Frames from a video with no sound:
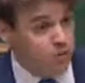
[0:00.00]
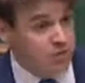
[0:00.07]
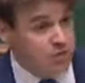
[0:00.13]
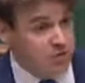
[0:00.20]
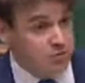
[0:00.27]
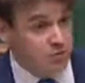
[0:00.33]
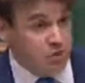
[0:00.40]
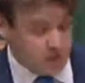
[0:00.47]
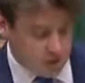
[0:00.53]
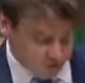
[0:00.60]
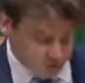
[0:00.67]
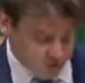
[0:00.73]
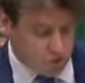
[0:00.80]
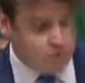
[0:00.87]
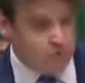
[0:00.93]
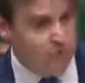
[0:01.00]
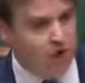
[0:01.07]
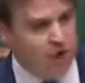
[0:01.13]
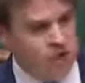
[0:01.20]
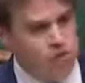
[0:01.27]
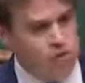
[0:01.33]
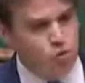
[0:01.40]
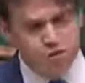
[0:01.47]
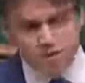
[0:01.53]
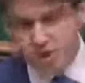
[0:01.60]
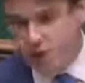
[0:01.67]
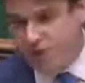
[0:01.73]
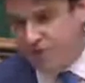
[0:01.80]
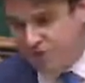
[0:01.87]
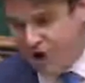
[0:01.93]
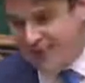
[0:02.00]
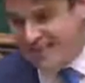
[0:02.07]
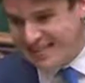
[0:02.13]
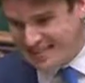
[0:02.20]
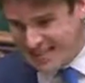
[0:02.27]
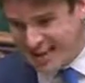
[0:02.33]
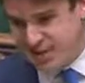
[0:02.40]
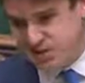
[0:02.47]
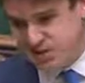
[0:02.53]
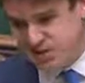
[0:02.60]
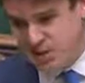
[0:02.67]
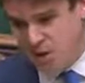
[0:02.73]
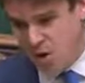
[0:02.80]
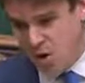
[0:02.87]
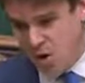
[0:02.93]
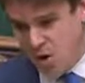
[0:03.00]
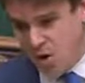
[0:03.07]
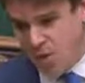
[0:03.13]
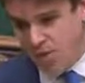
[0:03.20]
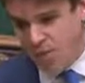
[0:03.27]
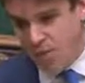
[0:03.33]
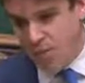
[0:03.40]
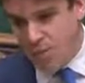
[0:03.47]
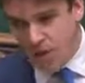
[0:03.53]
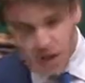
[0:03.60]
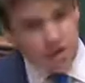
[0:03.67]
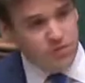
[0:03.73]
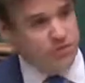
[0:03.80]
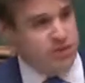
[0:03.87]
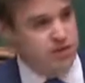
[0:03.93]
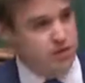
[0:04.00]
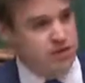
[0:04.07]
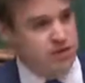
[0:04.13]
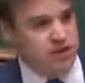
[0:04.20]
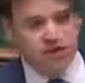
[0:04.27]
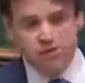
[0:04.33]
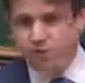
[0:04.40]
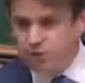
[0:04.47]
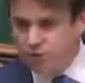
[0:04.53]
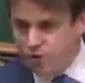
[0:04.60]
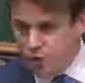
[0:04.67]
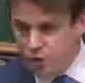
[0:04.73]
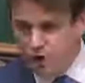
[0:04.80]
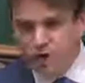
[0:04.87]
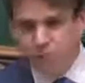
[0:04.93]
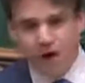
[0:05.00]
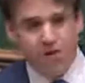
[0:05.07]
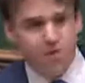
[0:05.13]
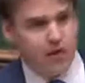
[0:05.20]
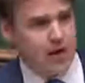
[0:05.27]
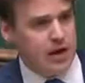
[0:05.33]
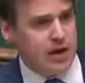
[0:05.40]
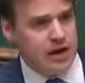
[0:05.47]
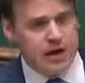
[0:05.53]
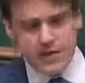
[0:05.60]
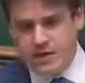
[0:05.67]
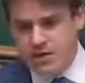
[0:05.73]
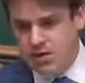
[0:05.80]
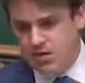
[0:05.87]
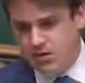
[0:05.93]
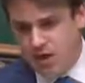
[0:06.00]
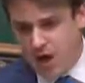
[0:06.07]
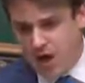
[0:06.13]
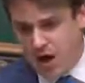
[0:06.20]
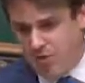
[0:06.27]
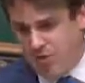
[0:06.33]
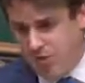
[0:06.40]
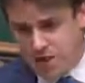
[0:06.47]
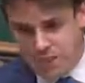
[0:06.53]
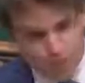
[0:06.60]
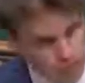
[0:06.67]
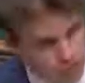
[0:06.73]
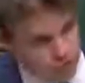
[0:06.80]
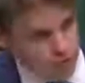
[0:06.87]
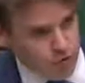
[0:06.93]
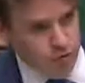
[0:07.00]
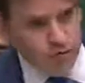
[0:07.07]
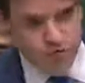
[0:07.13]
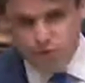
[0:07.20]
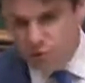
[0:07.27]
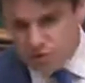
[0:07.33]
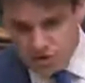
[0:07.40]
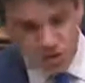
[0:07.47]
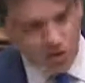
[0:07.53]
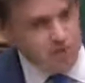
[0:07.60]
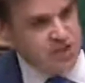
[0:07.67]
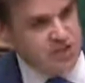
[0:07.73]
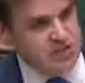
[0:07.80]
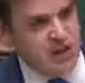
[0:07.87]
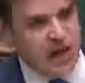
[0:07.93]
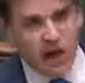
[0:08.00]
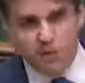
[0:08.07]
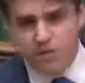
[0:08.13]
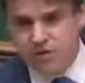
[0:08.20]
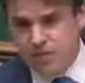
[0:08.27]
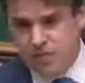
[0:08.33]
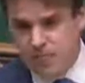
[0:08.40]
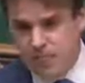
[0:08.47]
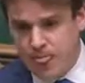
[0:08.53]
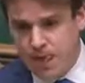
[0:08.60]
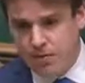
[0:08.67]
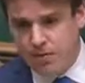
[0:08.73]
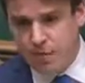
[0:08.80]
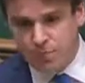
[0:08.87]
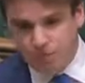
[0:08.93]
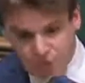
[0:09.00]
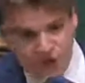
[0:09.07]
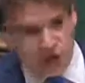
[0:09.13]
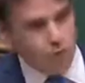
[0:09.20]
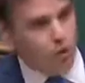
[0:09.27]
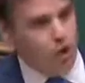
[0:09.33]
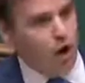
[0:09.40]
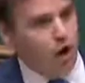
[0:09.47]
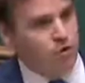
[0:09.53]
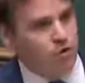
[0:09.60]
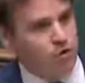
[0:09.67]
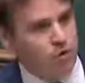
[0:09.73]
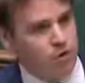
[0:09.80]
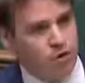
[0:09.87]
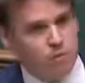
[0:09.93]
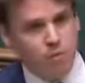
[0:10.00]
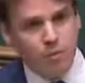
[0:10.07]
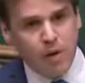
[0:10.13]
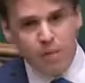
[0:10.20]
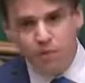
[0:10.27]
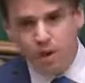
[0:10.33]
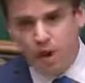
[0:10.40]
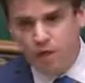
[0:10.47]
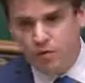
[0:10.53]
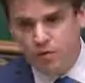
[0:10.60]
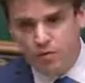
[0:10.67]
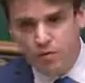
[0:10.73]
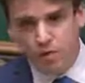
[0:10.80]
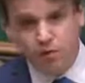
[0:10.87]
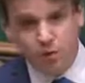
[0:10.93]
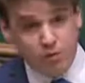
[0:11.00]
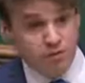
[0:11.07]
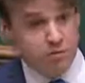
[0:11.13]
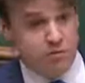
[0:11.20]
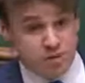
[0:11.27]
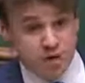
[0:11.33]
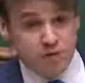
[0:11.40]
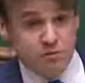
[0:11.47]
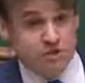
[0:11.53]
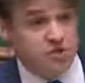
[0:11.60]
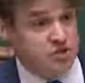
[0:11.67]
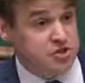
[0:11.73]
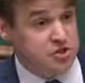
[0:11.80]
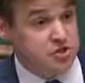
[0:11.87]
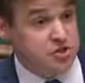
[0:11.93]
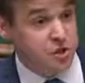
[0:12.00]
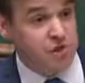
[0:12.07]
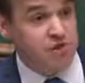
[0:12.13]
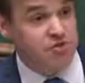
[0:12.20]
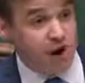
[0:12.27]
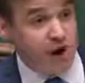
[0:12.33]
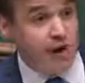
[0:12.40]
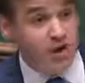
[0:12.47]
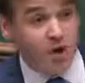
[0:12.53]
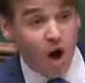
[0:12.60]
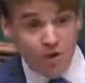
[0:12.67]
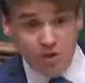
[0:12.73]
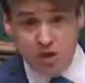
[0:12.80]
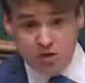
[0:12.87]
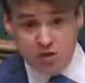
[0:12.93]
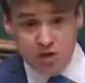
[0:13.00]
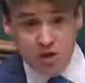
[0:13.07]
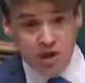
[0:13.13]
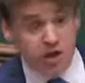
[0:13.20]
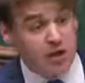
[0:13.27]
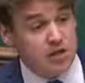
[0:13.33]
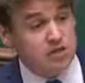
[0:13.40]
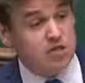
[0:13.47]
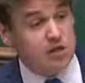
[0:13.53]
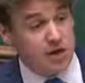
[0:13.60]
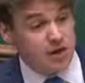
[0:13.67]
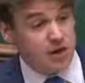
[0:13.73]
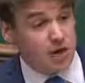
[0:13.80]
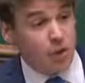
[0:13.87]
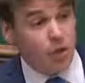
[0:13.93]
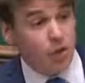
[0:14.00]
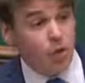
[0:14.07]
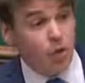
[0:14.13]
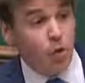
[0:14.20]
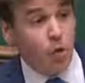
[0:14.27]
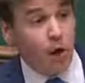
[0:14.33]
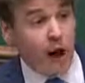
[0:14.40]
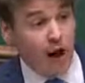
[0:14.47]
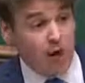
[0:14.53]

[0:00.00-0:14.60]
principal individuals. But there is also a great sense from many of the communities. I mean, we're talking about the Rotherham and Rochdale and these towns, and the brilliant work that the Honourable Member for Rotherham has done on this issue, showing great courage and standing up for